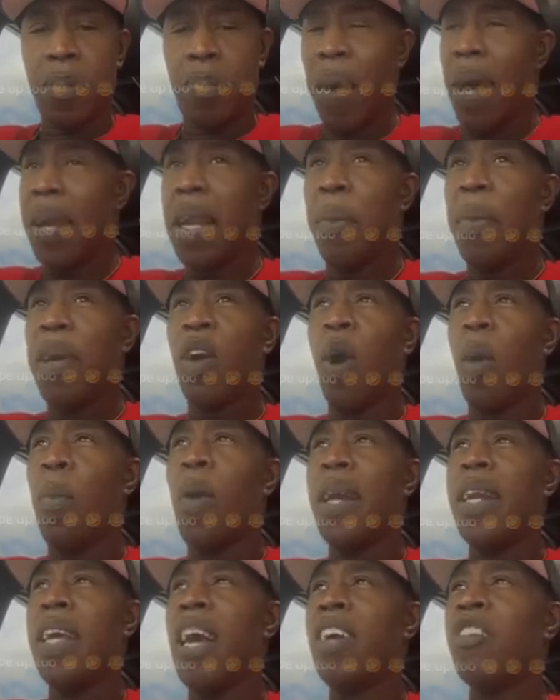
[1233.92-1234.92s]
Pandemic
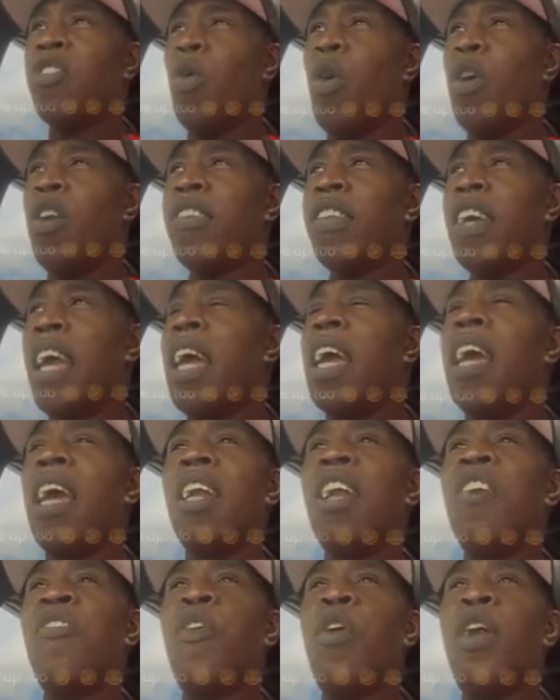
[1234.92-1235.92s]
come what they are showing, say,
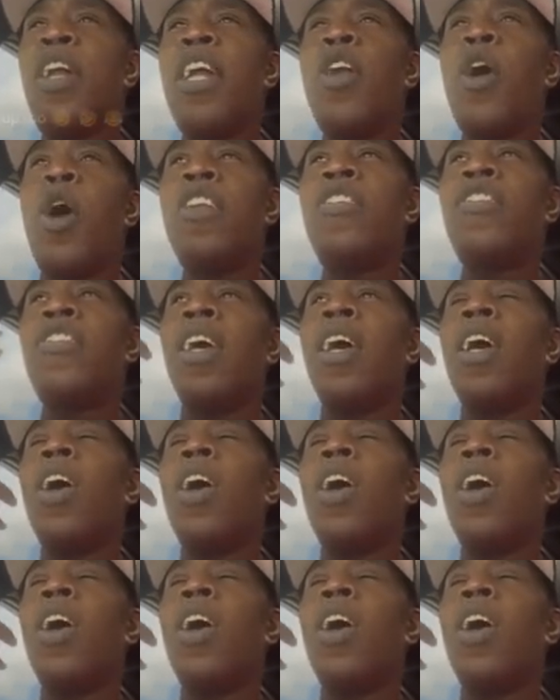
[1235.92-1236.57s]
the fully done,